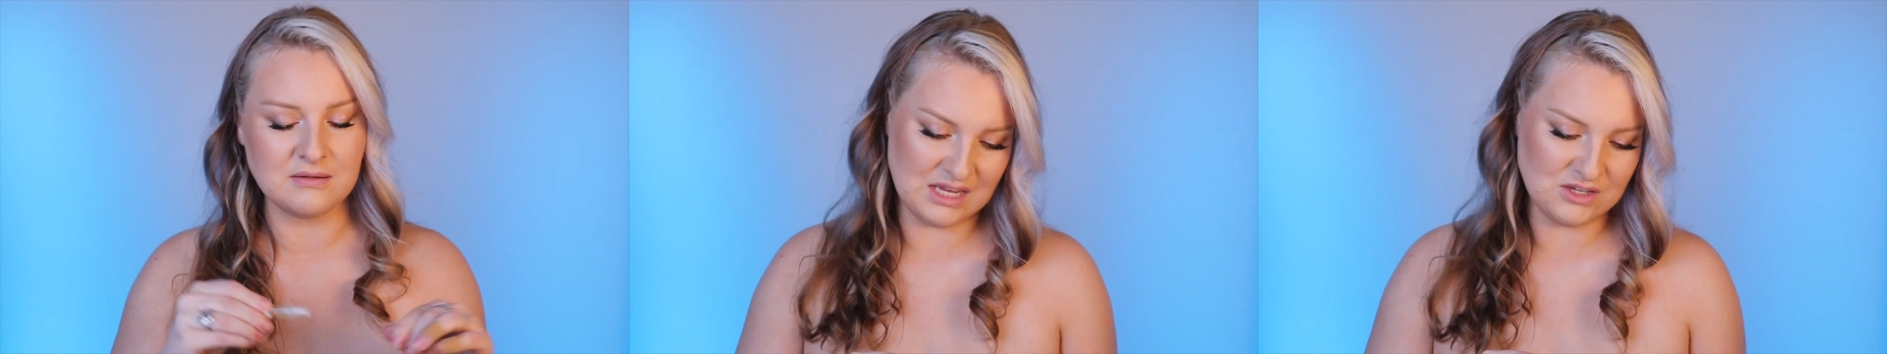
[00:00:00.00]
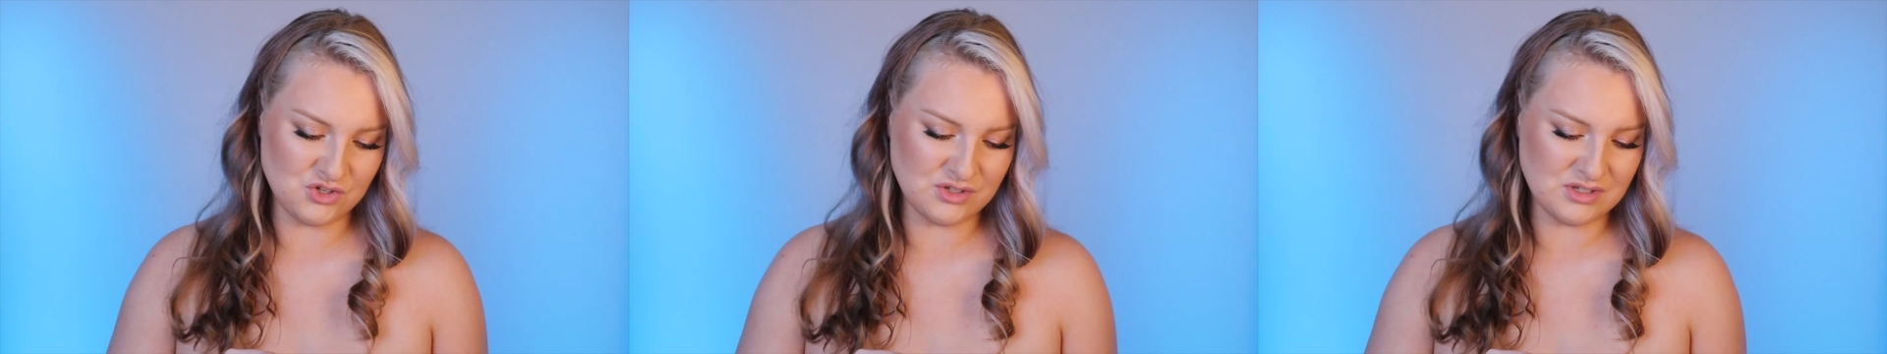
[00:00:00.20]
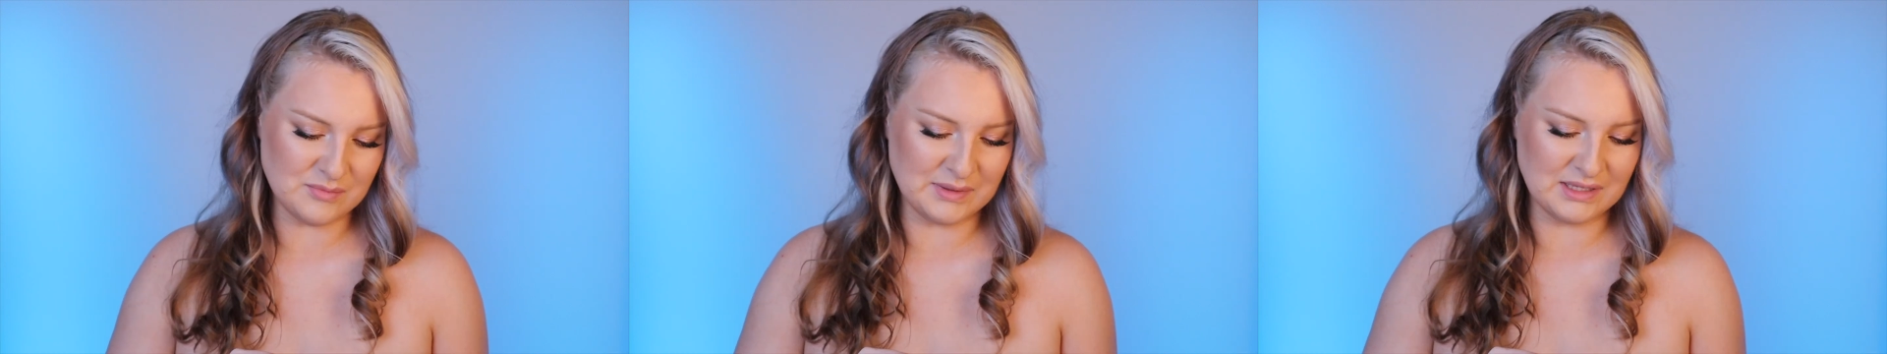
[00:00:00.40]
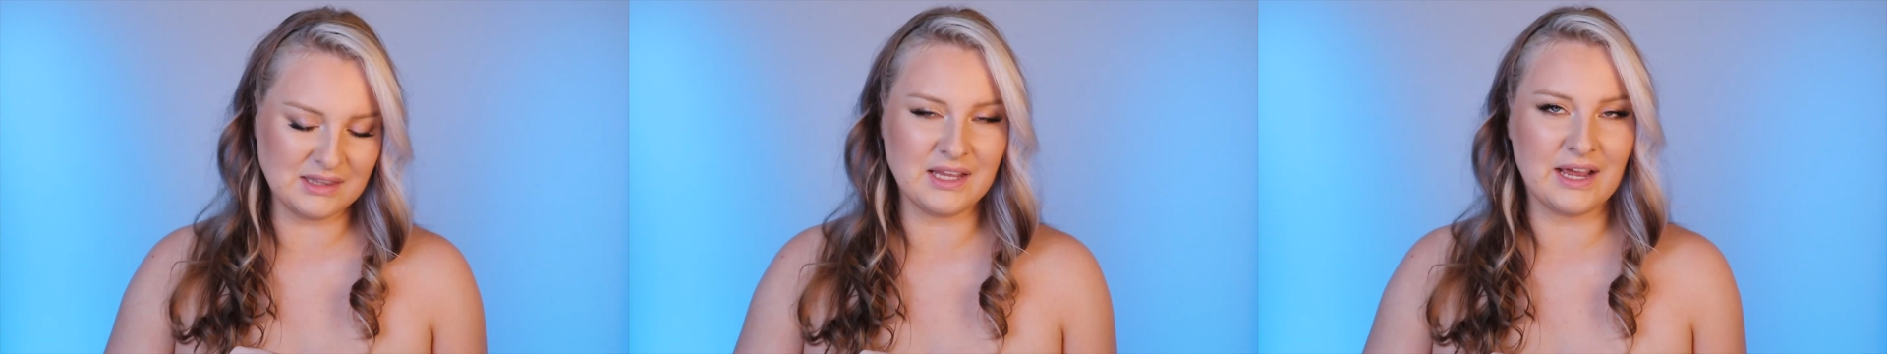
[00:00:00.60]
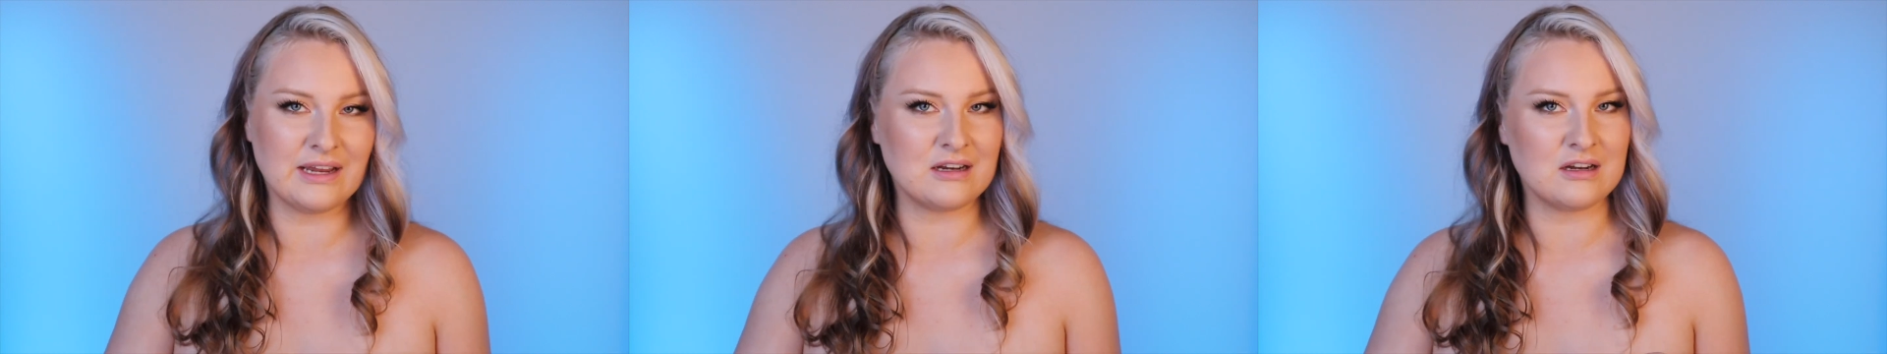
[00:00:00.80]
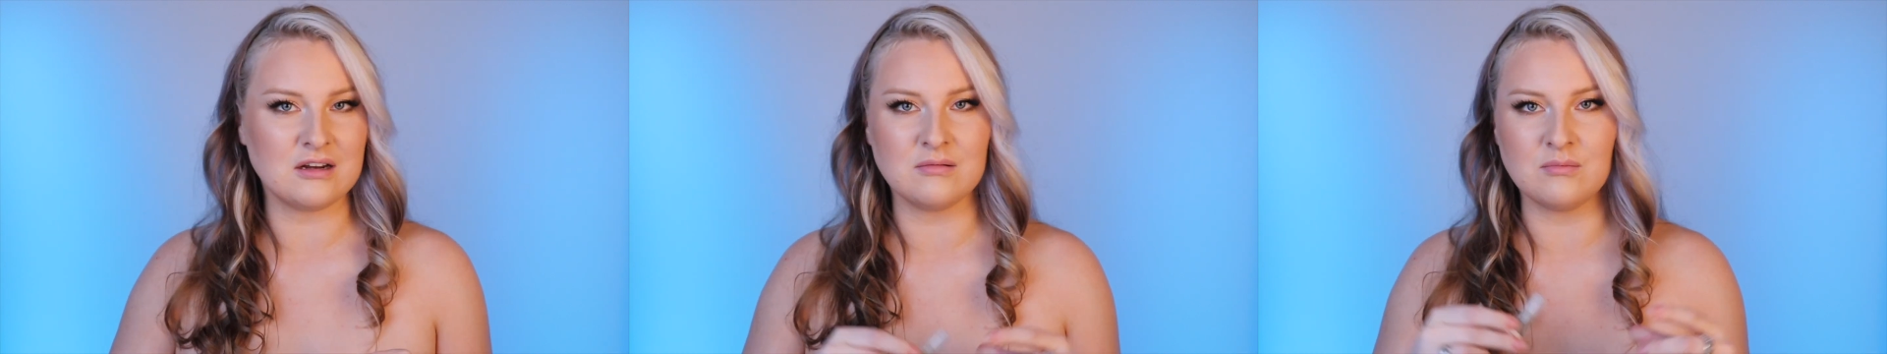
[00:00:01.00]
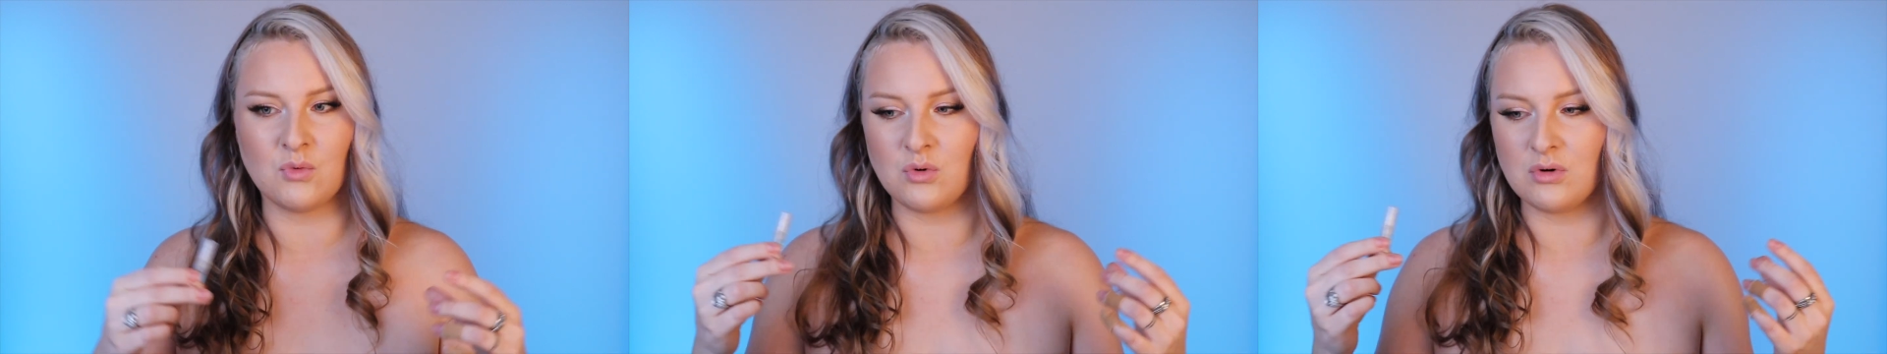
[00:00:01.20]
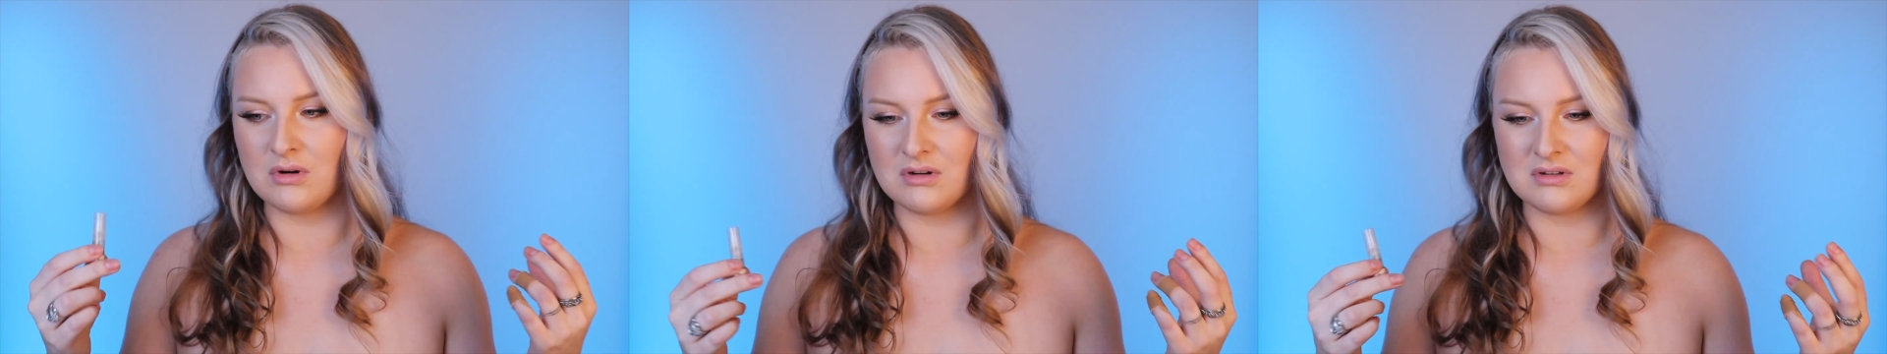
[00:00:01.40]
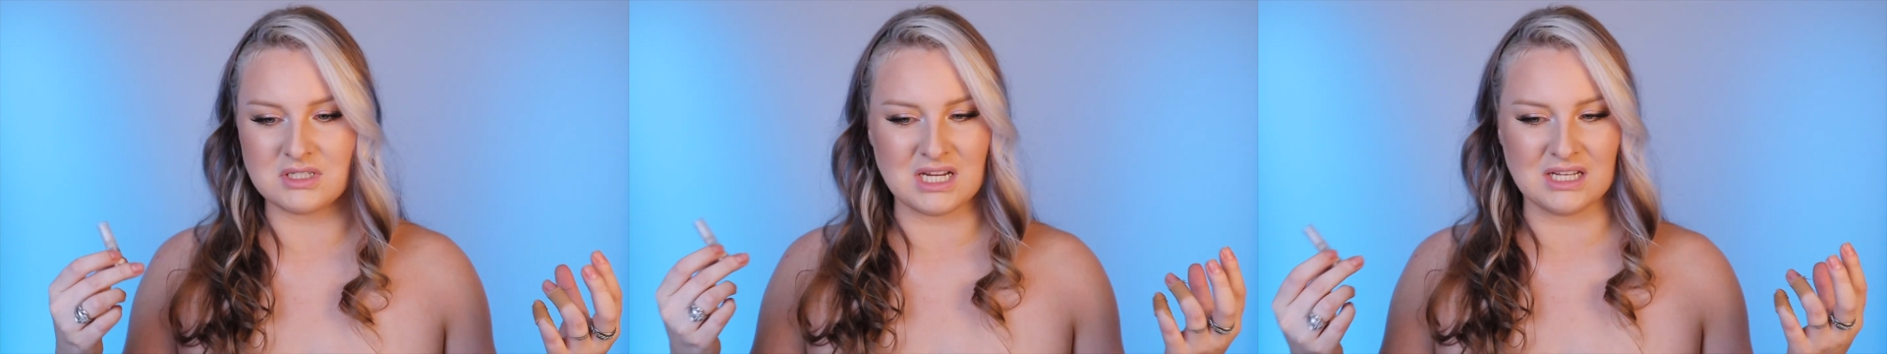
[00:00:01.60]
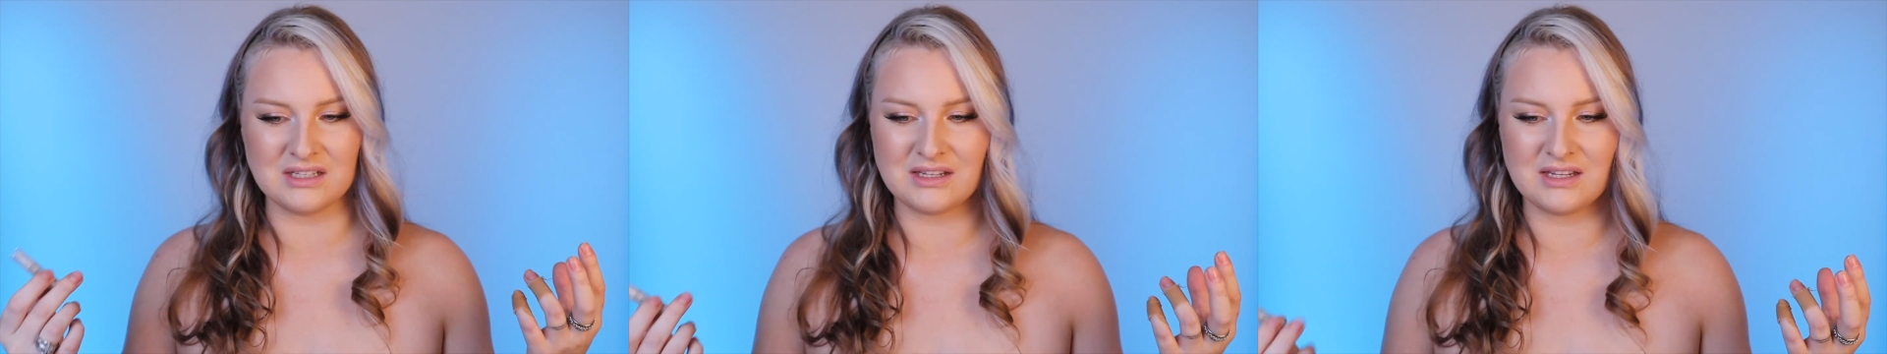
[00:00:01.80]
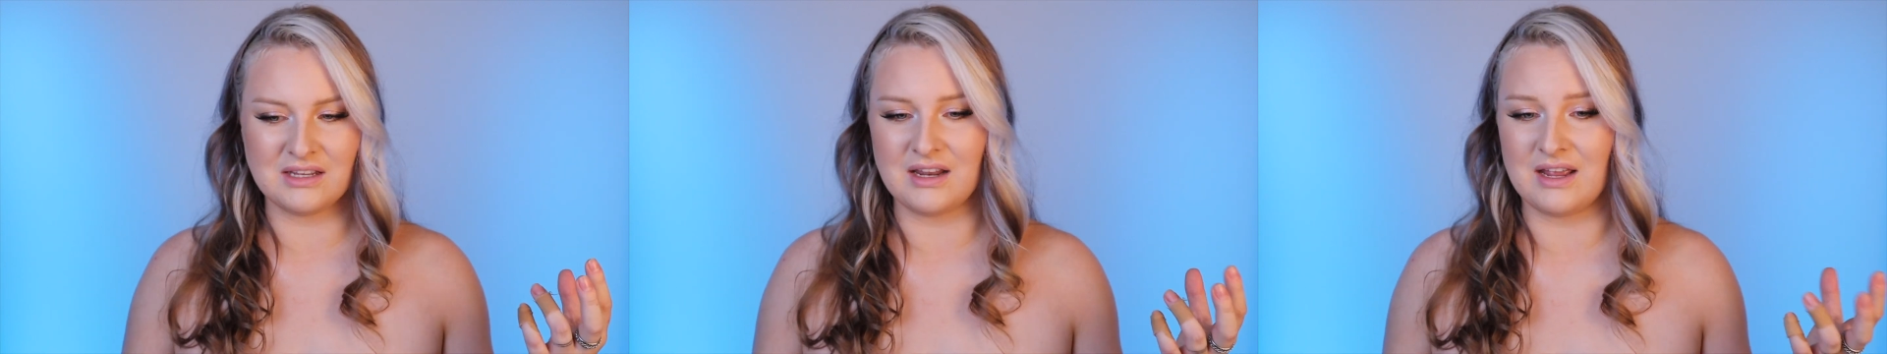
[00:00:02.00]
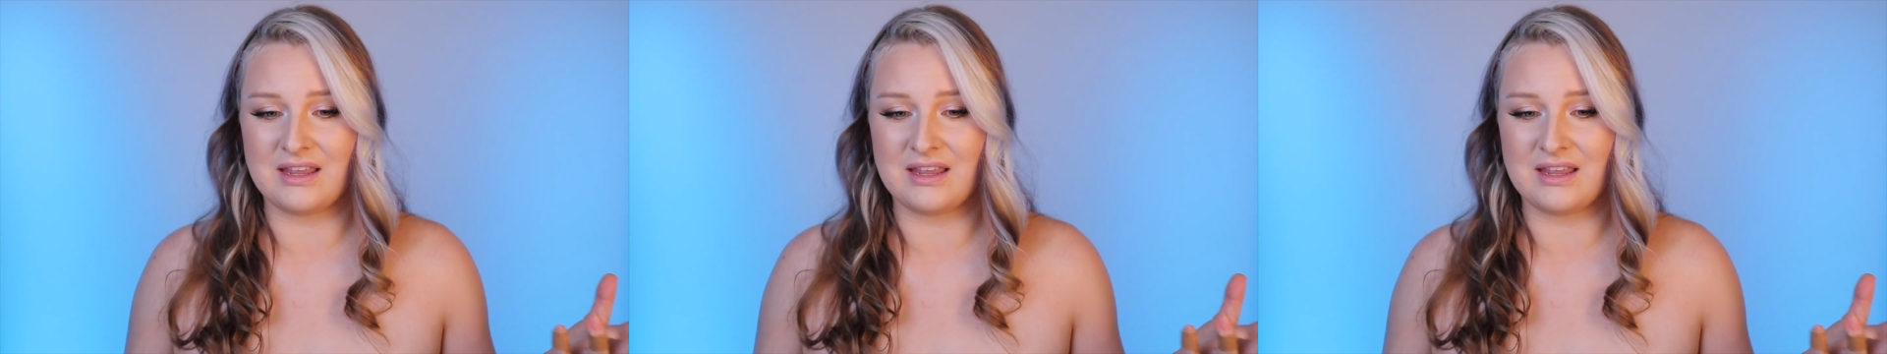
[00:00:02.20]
it's just a bit lighter, more delicate.